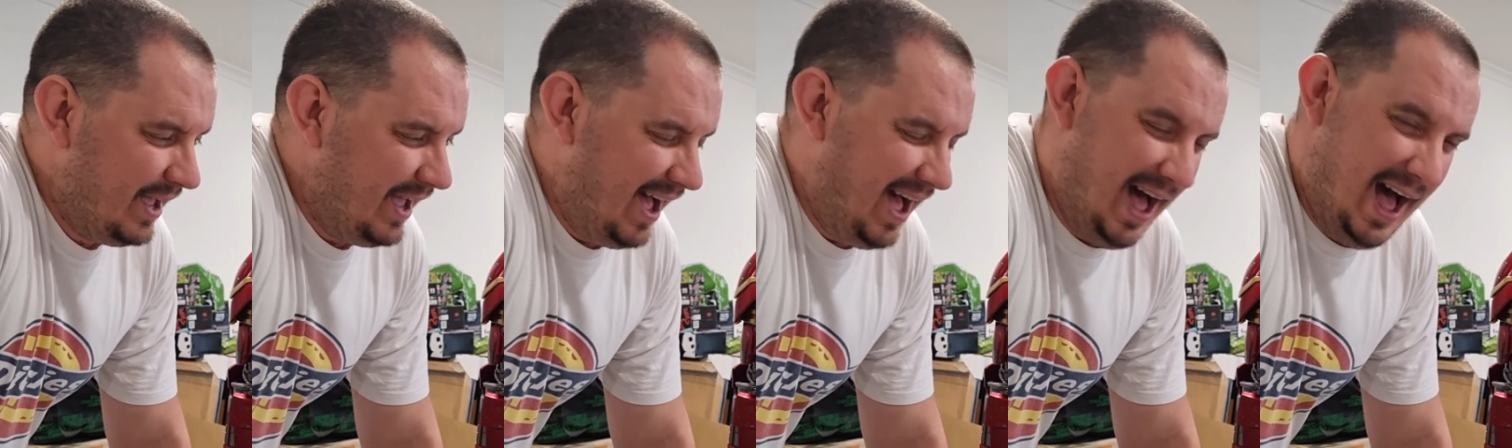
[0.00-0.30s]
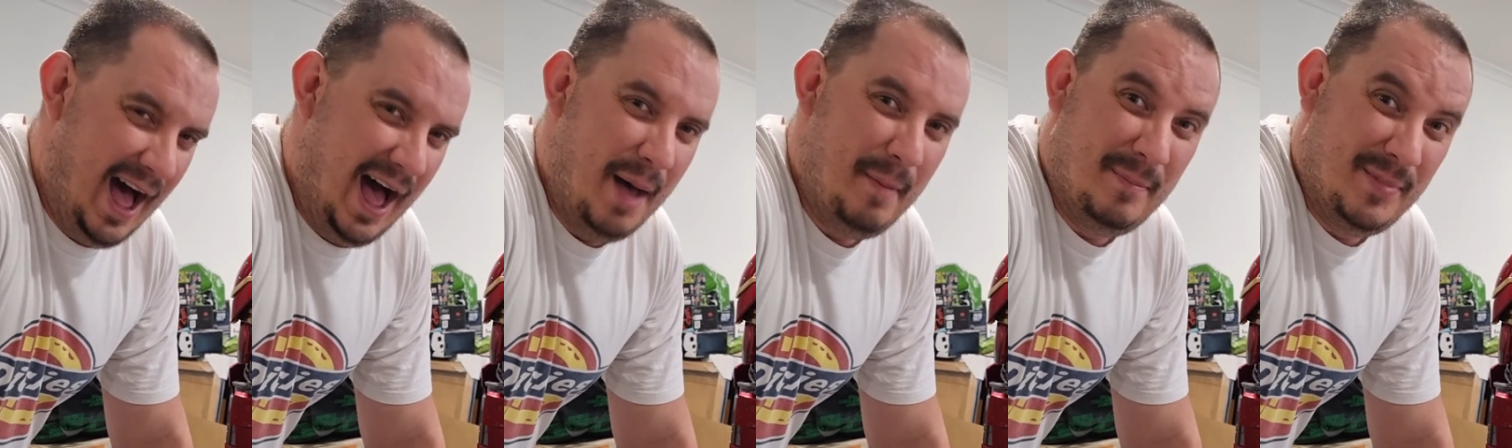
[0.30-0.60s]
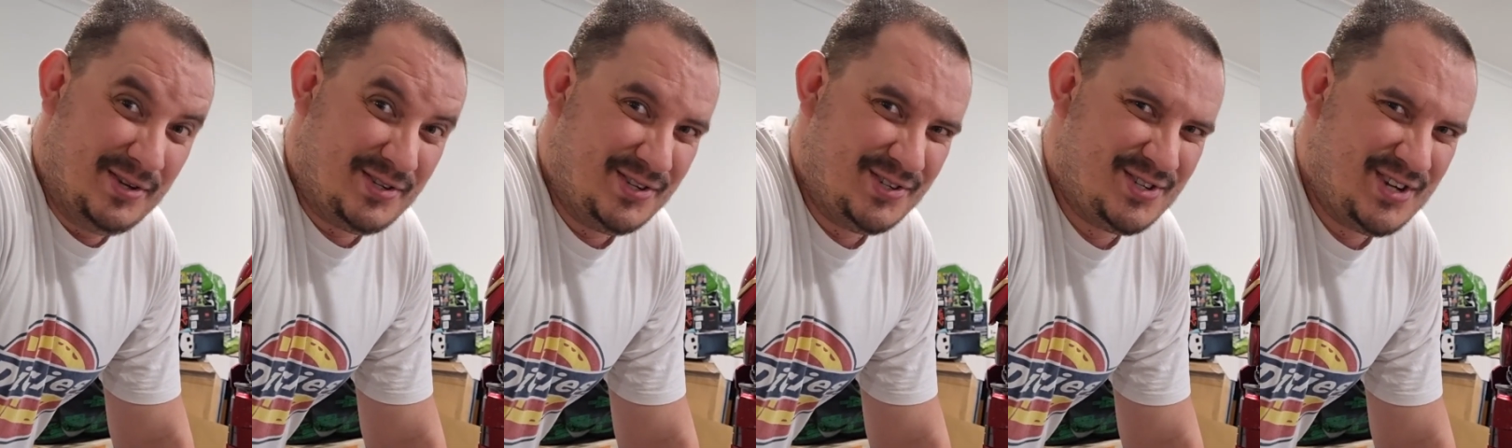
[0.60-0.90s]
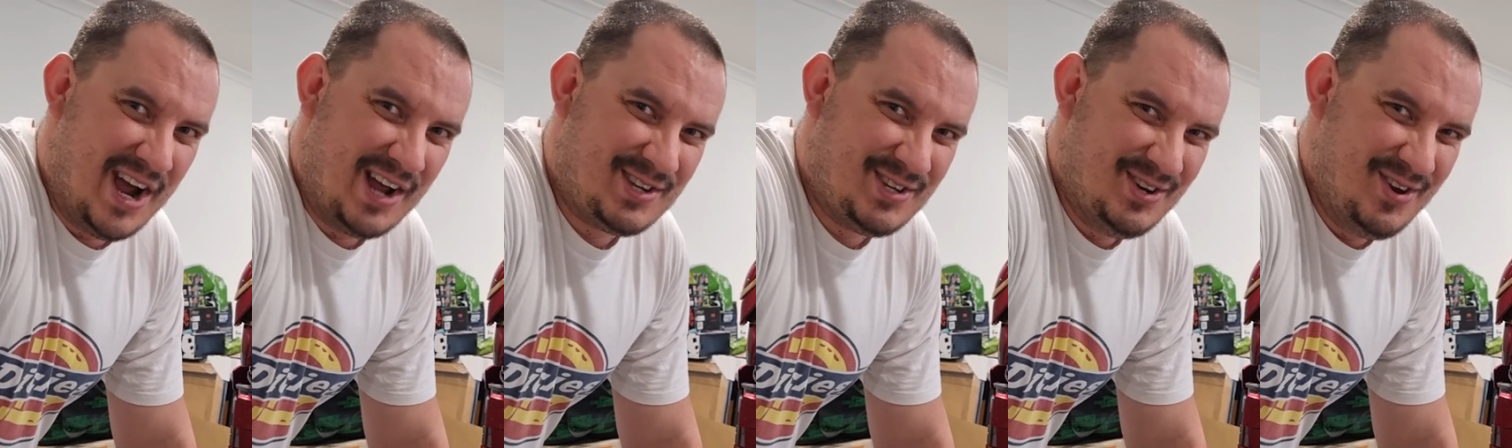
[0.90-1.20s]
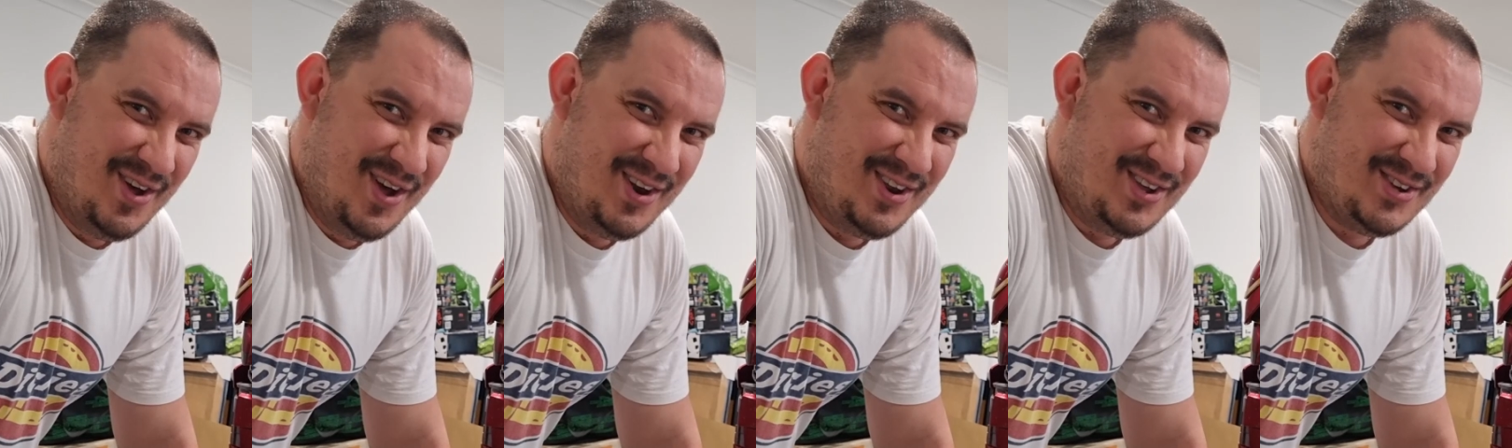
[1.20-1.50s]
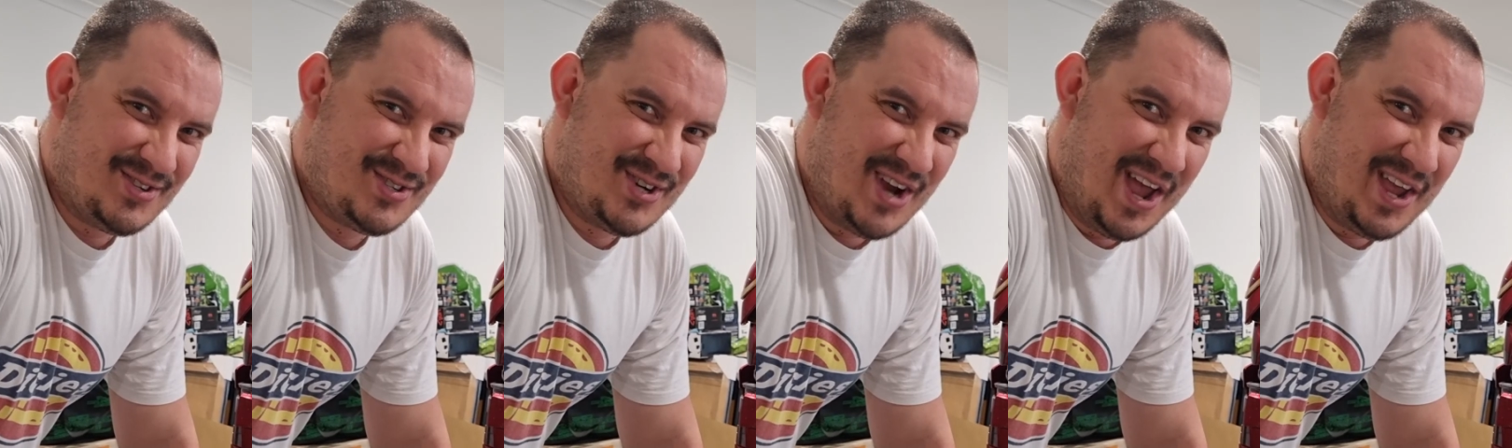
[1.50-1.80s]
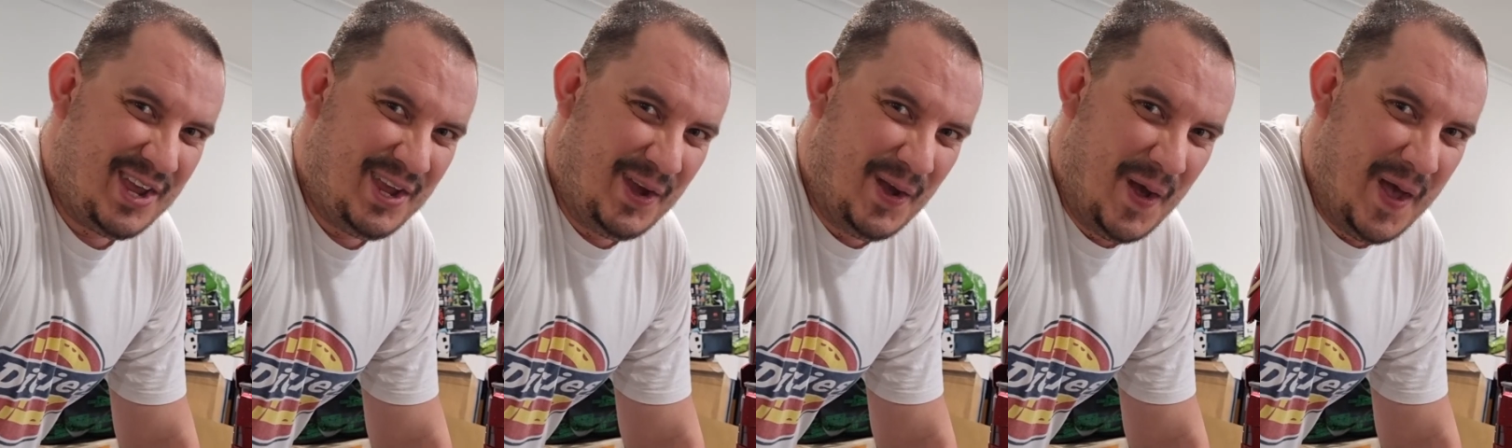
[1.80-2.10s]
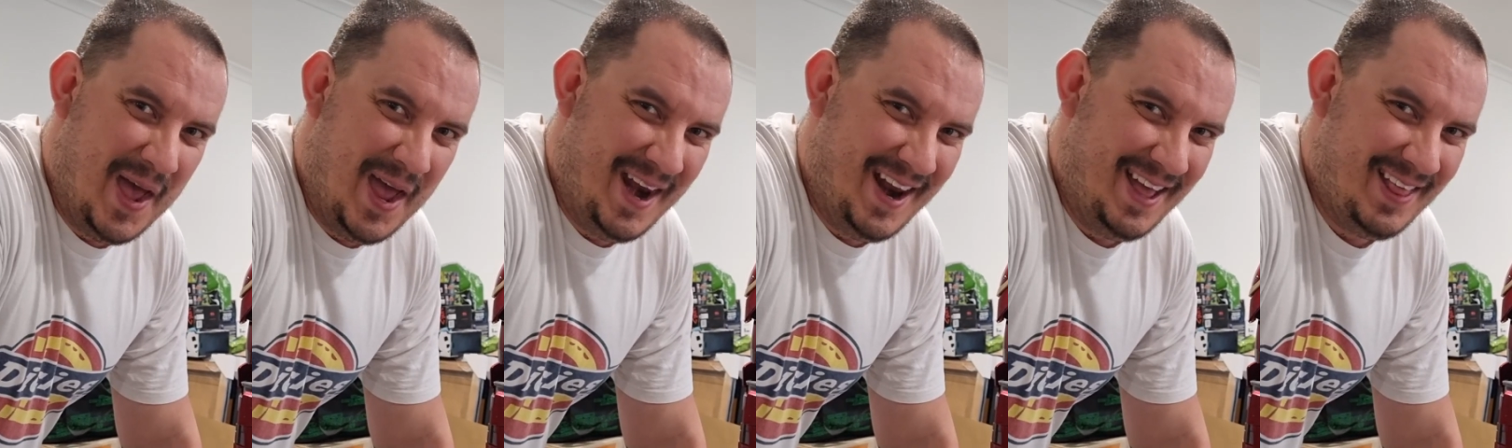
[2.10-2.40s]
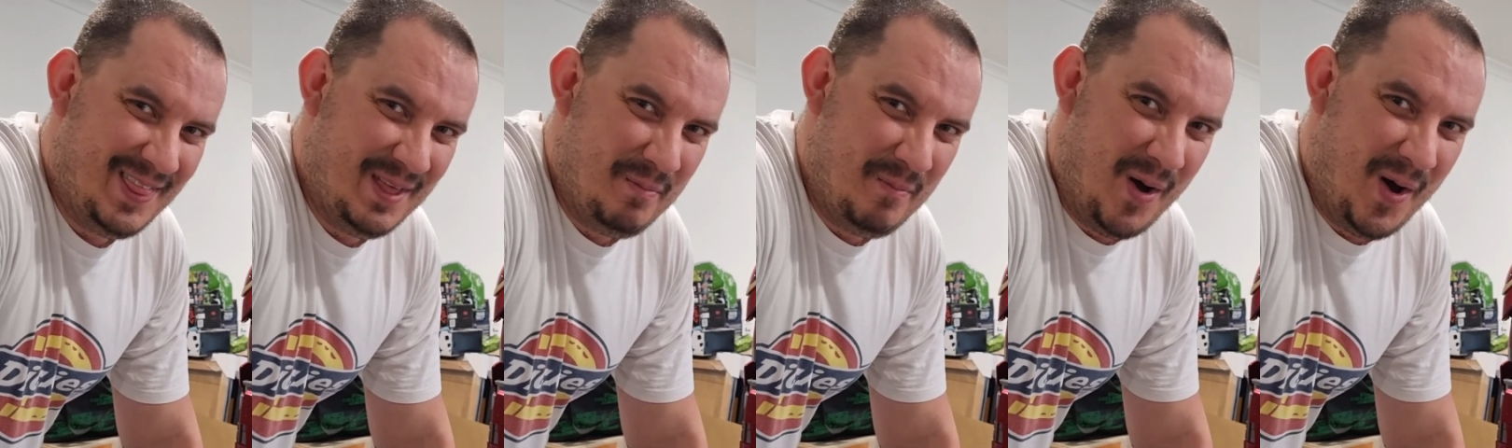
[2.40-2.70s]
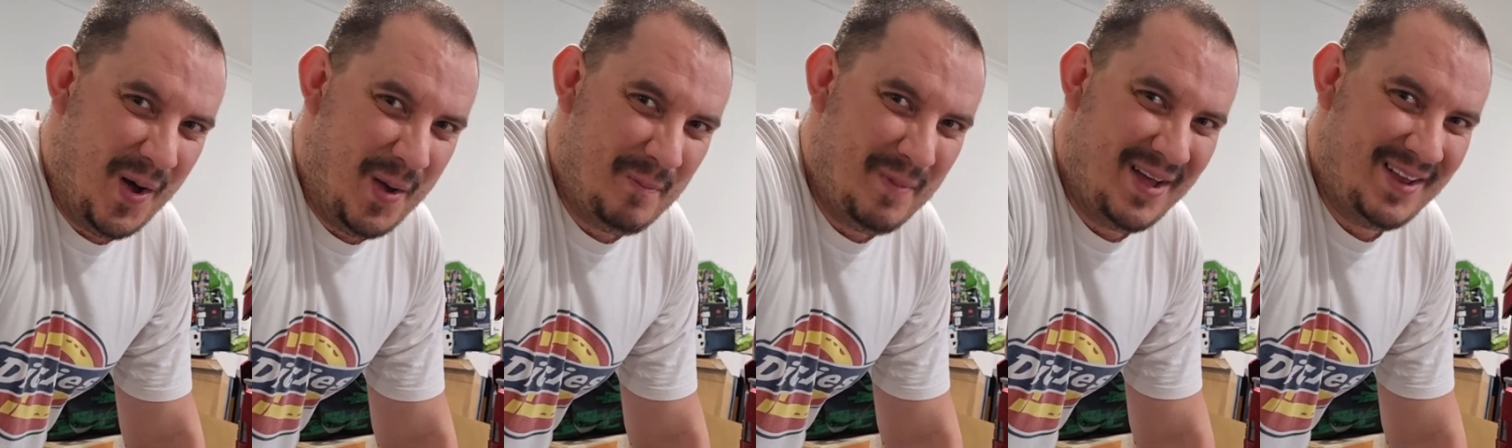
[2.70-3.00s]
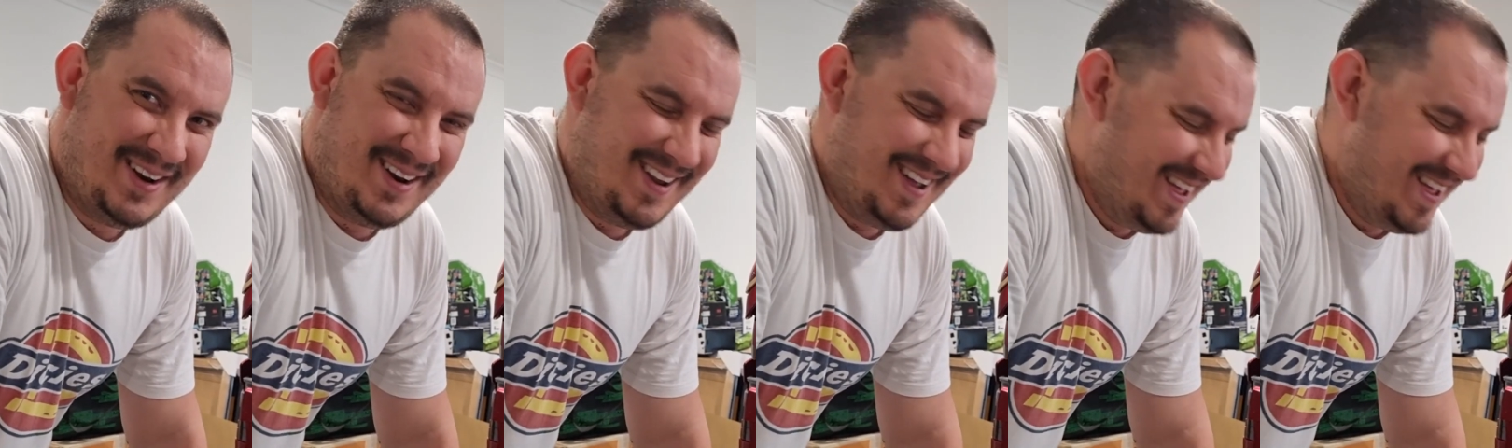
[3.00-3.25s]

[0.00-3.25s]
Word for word: Uh, Mrs. Jackednnerdy is shaking her head at the moment.